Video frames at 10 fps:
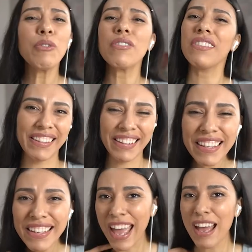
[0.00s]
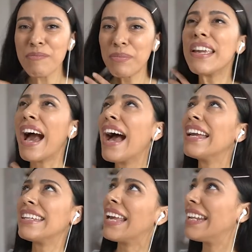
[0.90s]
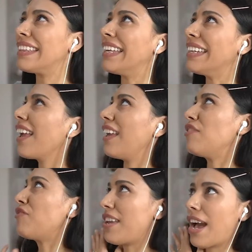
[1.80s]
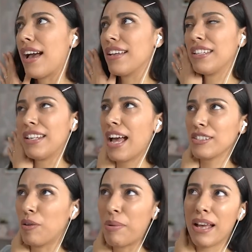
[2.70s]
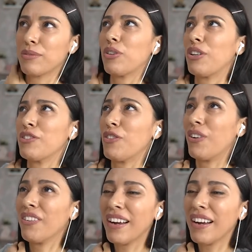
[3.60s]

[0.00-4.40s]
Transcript: Well, he can't be hiding anything if he has, he has no password on his phone,